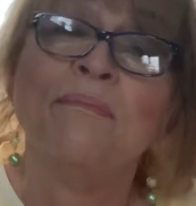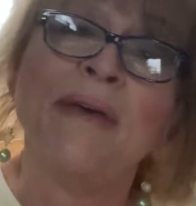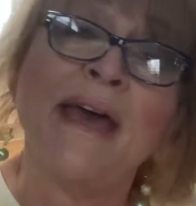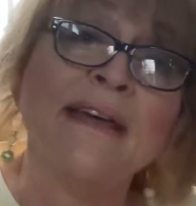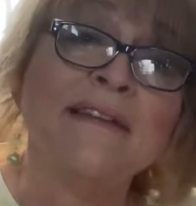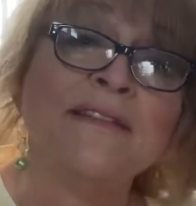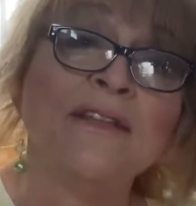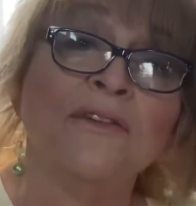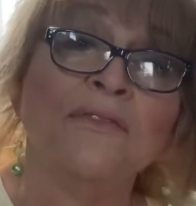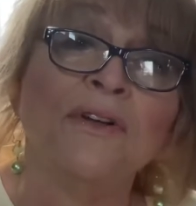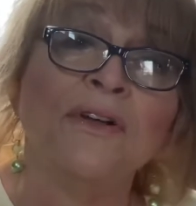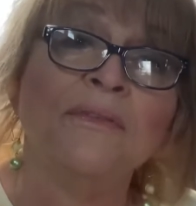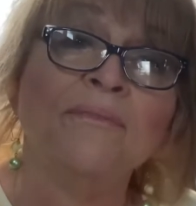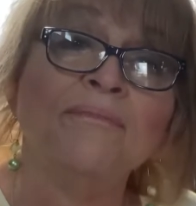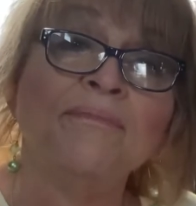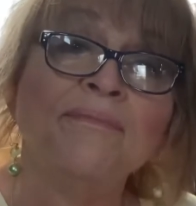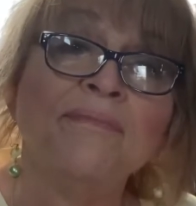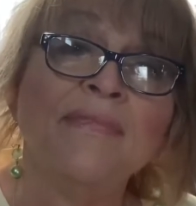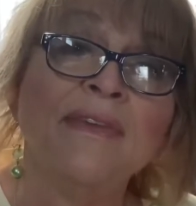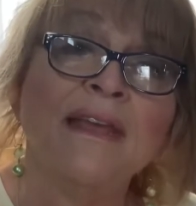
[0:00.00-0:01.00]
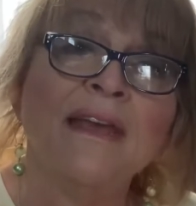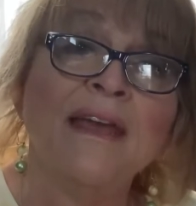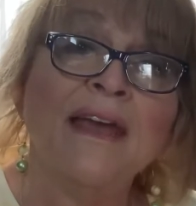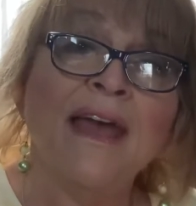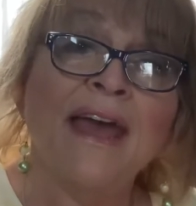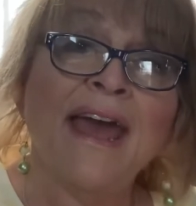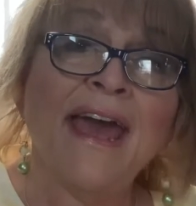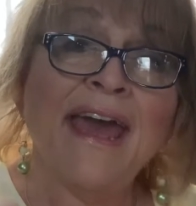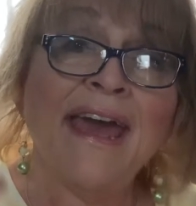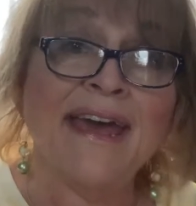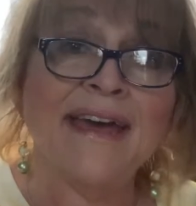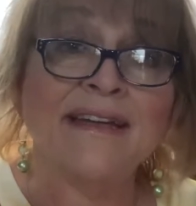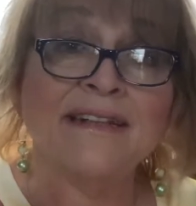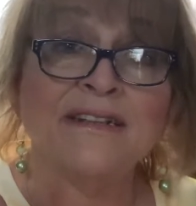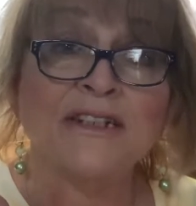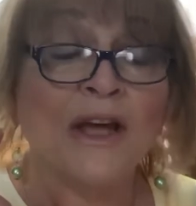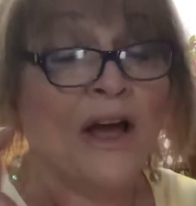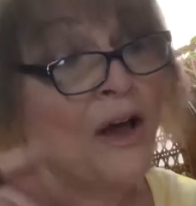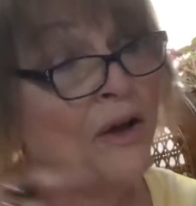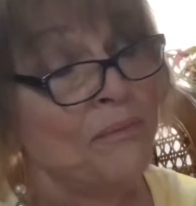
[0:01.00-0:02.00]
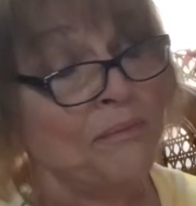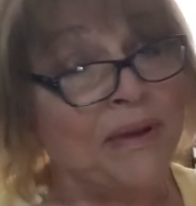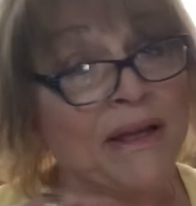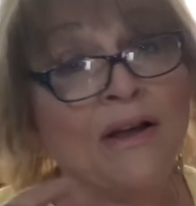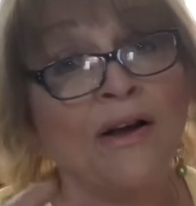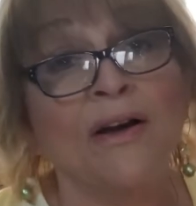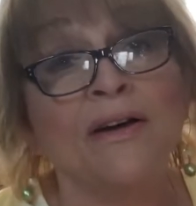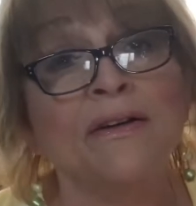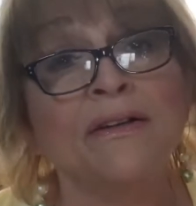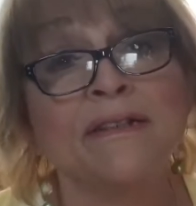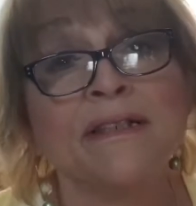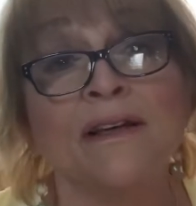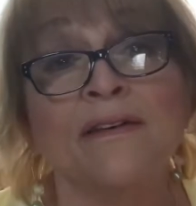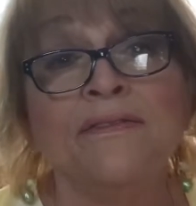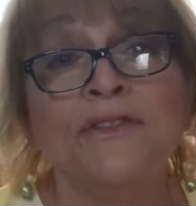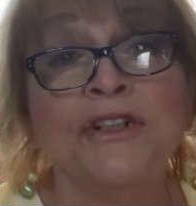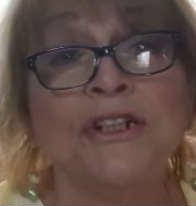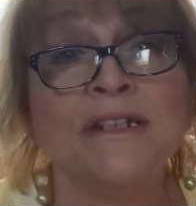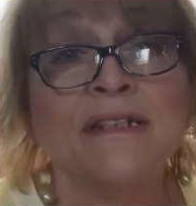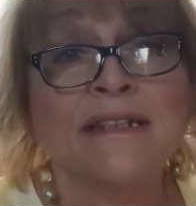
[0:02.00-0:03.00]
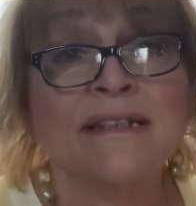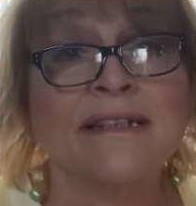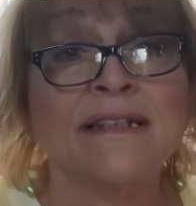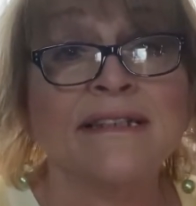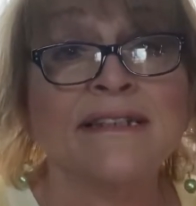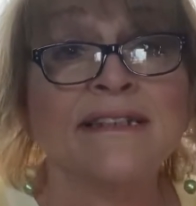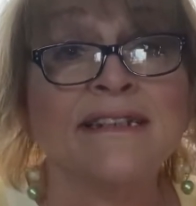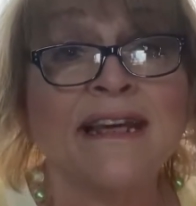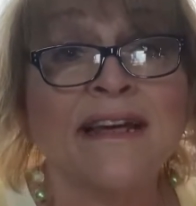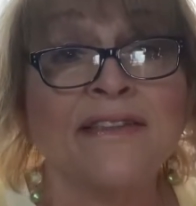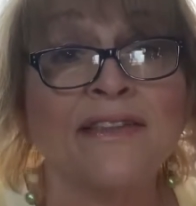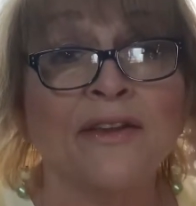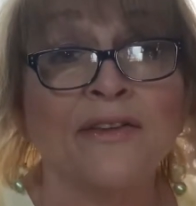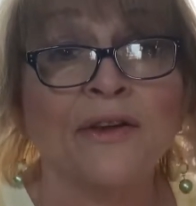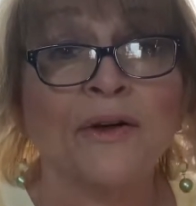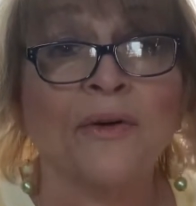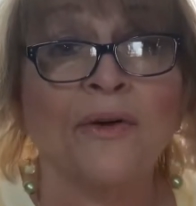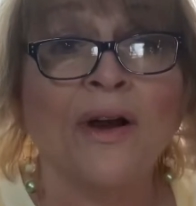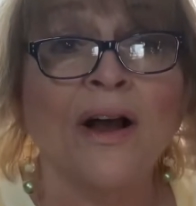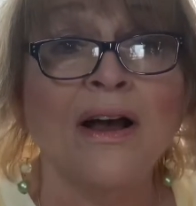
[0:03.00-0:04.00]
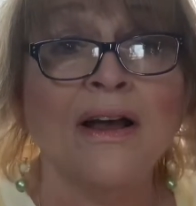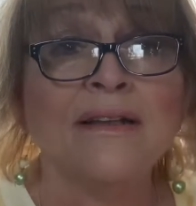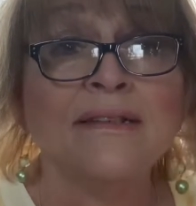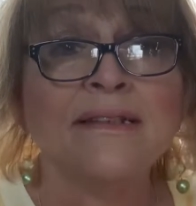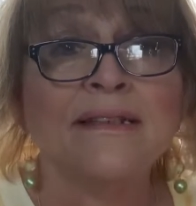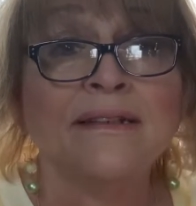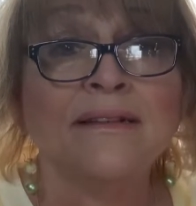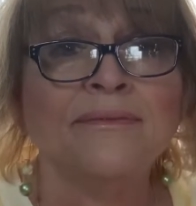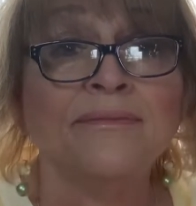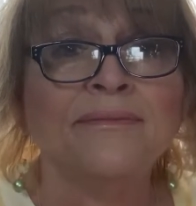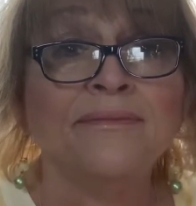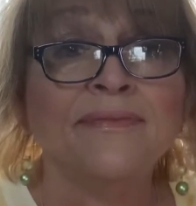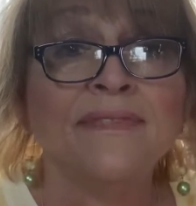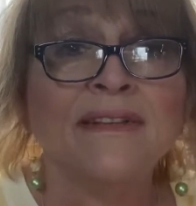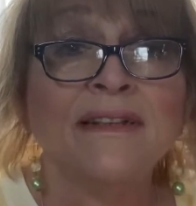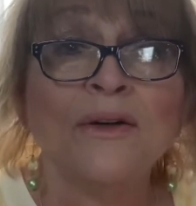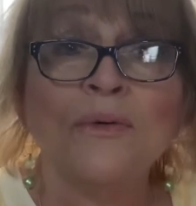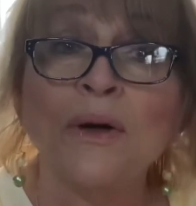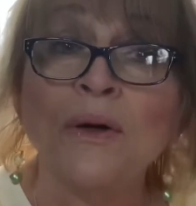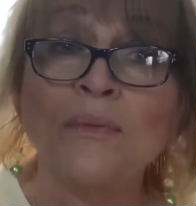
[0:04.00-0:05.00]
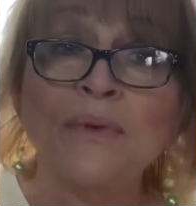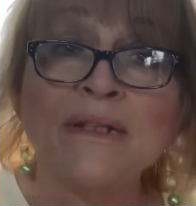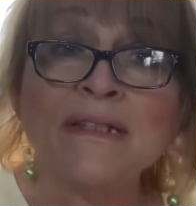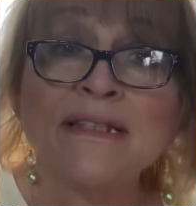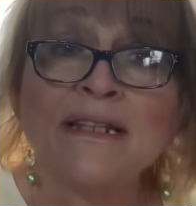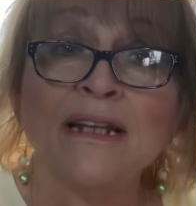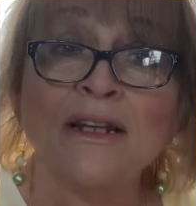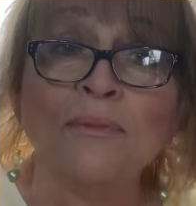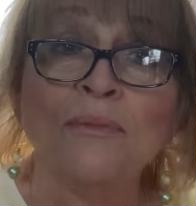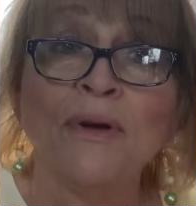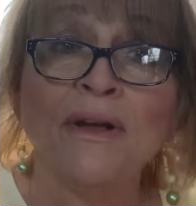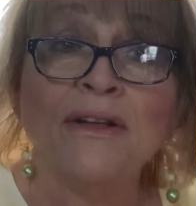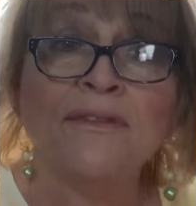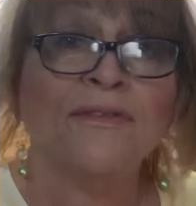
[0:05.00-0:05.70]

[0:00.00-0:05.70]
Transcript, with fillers: Passover. And because of Jesus' death on the cross, what we celebrate